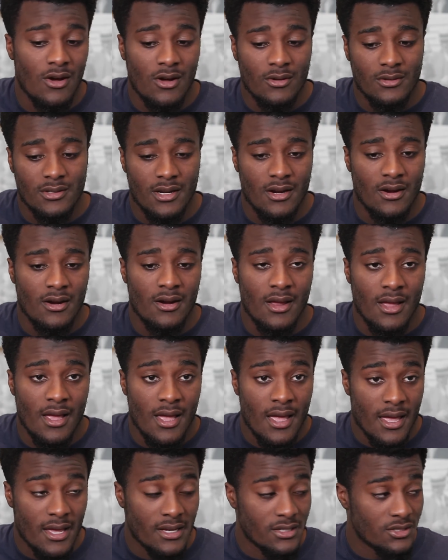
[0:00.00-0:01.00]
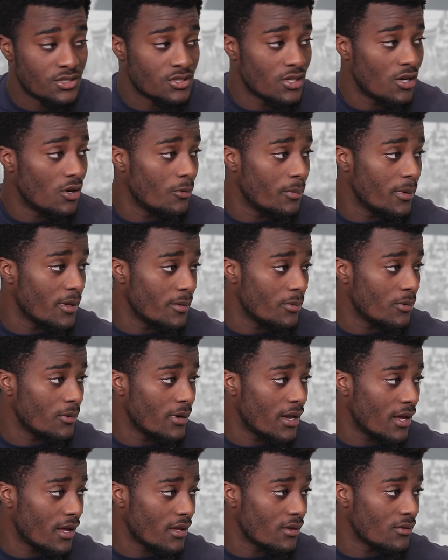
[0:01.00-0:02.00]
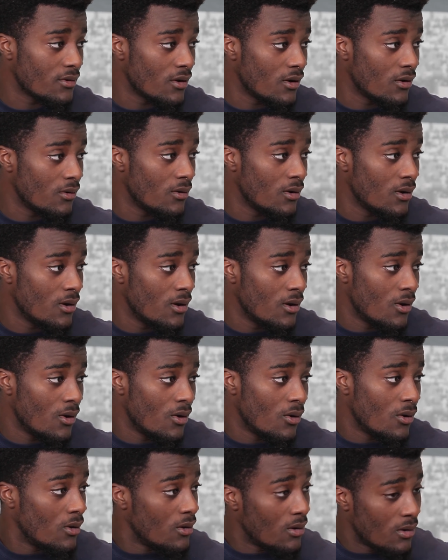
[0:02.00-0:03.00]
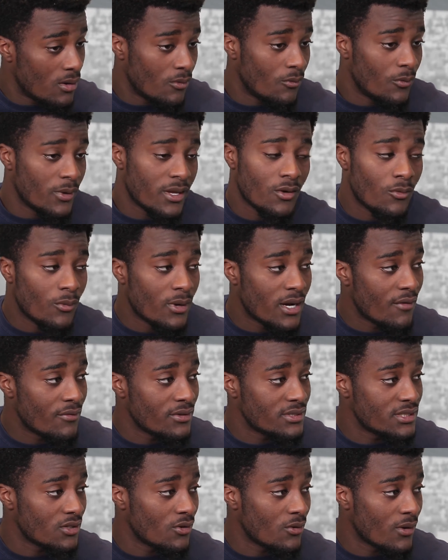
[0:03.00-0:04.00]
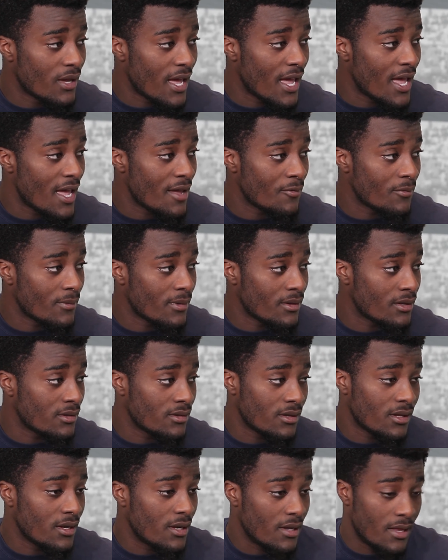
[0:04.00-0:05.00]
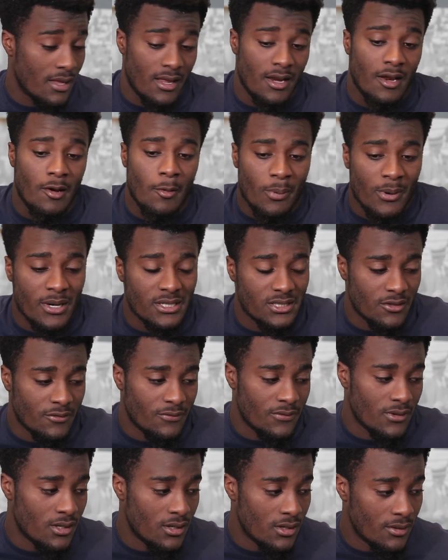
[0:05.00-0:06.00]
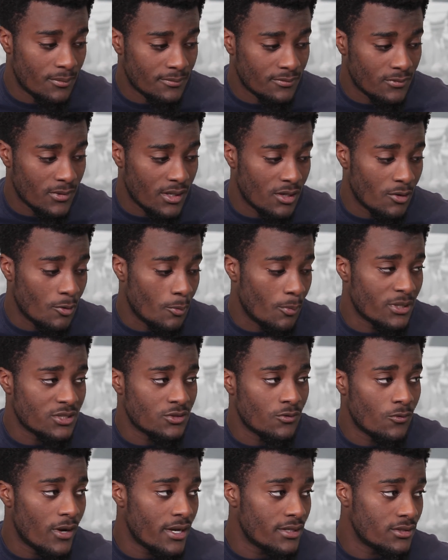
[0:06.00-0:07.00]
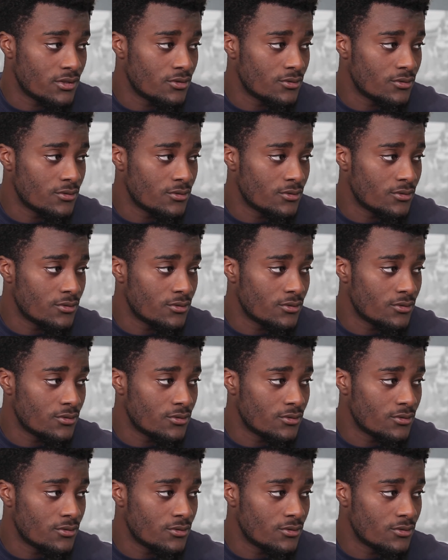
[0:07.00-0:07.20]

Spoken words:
out there and show people that, we can win every single game in an impressive way too.